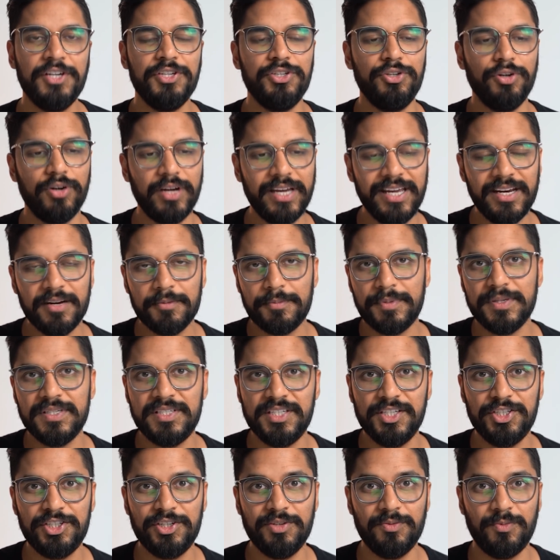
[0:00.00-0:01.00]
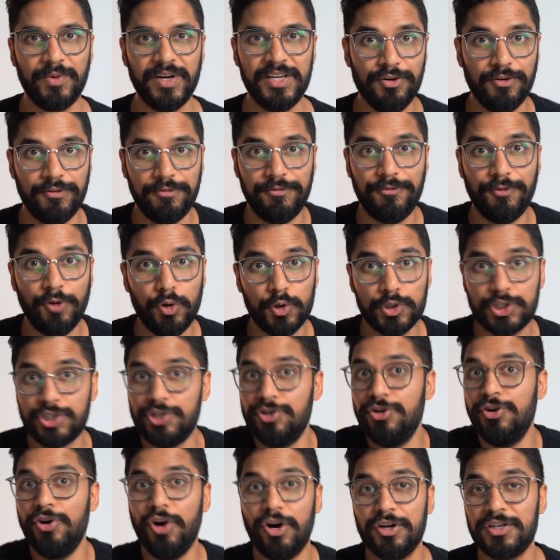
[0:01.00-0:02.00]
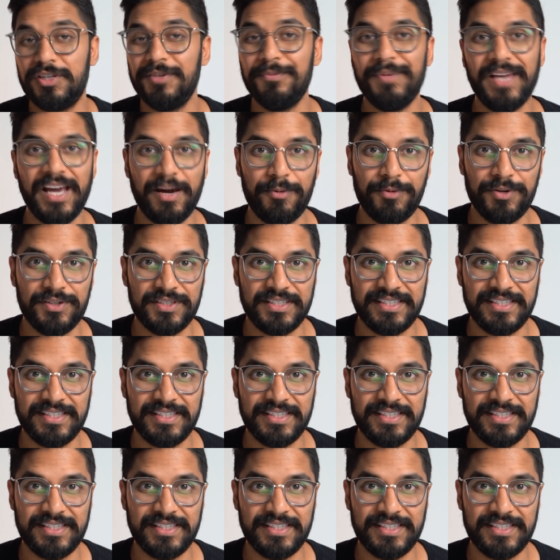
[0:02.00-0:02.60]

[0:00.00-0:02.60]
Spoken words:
you're in a position where you're forced not to be able to